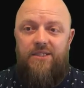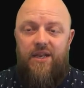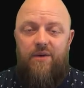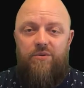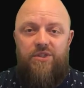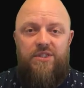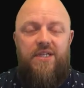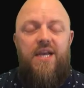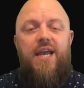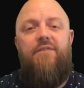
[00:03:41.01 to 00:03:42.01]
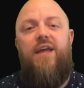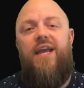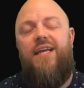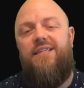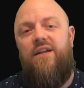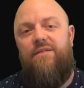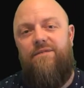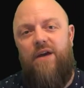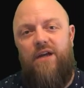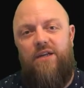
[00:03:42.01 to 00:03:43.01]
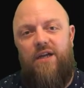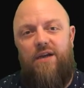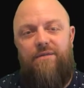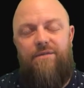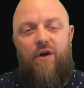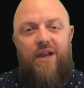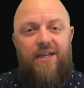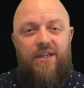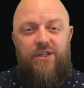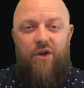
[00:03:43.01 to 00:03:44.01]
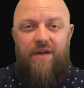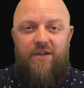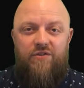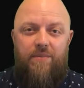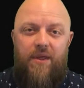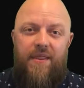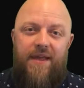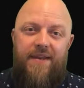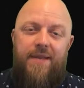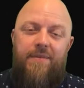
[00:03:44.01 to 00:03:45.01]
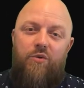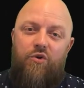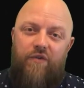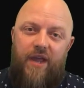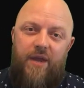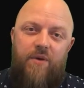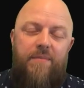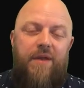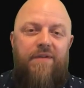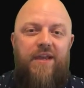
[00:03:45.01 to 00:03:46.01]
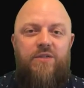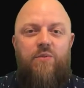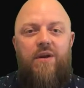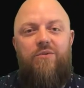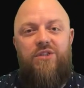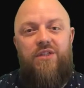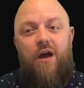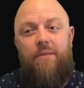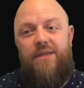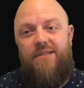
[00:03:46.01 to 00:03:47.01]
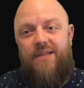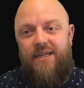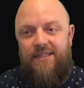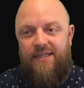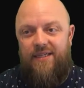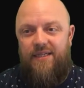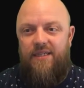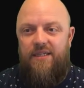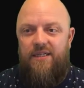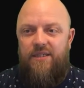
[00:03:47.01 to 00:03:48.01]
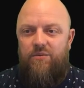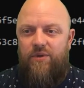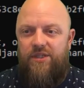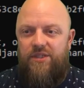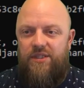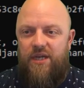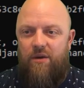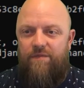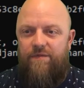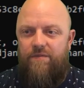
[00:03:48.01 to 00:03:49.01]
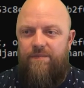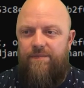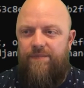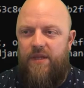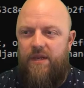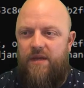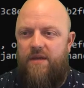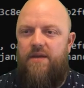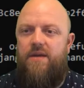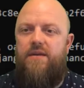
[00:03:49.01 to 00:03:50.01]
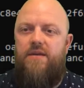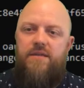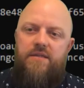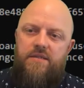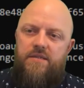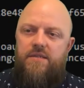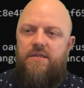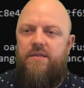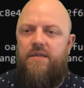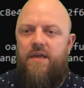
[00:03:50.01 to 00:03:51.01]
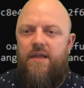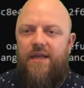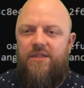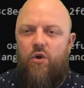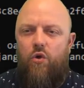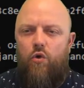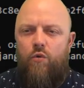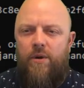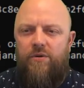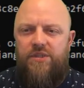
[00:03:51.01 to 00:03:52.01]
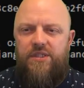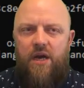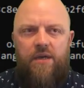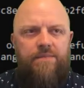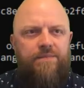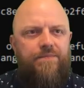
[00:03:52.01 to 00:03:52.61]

So that will just, if there isn't a file in the directory by that name, it will create one, but if it is one, it will just update it, which is helpful. And that's almost done.